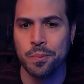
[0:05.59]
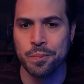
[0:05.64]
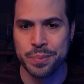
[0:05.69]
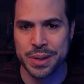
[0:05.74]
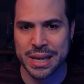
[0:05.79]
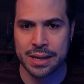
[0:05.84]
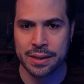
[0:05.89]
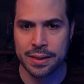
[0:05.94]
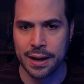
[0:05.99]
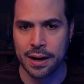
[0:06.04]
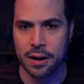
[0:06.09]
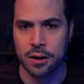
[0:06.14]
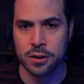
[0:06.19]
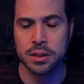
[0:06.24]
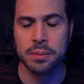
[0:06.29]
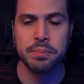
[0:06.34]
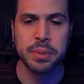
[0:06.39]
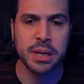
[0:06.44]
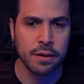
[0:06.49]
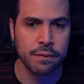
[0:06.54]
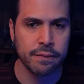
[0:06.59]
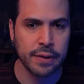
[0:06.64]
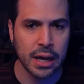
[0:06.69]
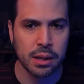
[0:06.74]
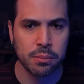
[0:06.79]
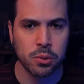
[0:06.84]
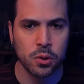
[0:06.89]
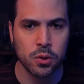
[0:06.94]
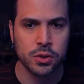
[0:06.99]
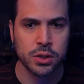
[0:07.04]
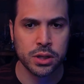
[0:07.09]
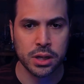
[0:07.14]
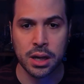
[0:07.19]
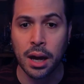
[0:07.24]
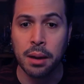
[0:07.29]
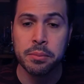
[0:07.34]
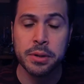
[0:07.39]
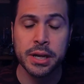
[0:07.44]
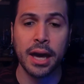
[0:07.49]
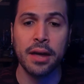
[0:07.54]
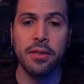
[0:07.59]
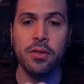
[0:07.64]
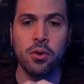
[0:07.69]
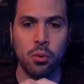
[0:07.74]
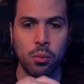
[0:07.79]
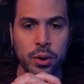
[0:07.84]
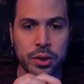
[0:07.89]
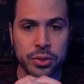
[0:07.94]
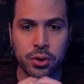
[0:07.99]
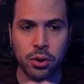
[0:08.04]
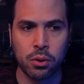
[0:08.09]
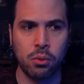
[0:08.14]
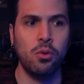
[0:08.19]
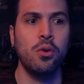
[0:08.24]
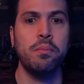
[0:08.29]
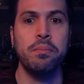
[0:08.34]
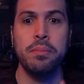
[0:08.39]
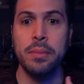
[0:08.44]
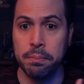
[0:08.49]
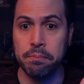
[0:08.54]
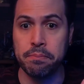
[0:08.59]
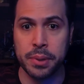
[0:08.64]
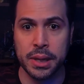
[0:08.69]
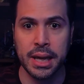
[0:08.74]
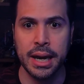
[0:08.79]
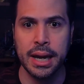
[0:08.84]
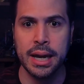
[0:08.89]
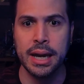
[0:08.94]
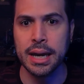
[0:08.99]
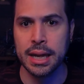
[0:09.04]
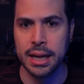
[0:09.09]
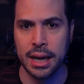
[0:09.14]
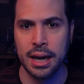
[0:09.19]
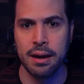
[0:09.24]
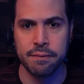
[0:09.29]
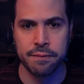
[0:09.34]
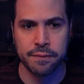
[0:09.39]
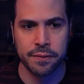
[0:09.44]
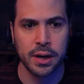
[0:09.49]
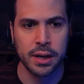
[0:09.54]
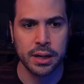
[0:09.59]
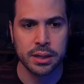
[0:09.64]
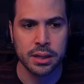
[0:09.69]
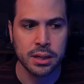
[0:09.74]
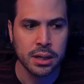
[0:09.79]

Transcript: be there, to be available, to come together with the group and play and have fun.